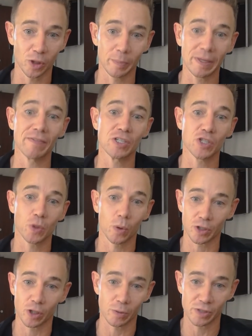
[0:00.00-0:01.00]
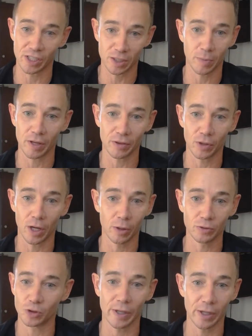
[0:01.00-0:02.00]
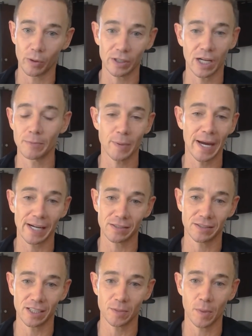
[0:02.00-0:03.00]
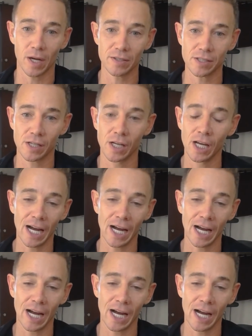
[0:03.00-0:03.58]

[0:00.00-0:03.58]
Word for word: So I'm giving short term six month loans. So I know it comes back in six months.